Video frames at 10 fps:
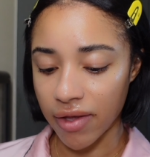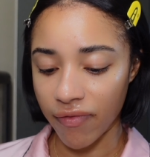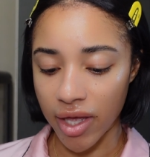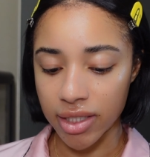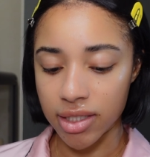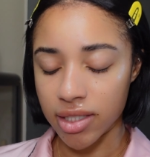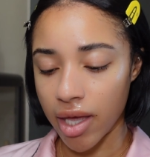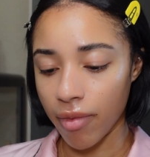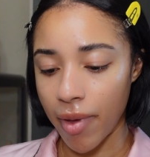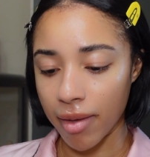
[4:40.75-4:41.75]
Advanced
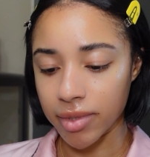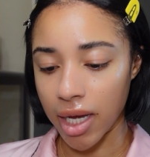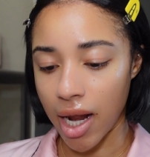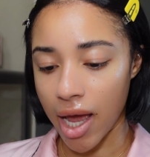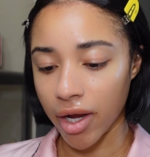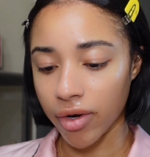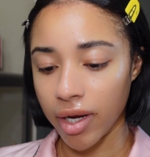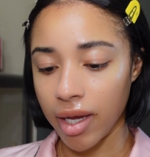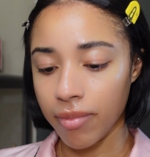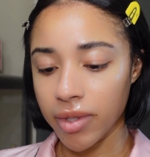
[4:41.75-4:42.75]
Snail Peptide Eye
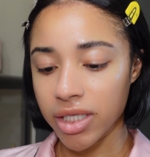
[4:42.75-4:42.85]
Cream.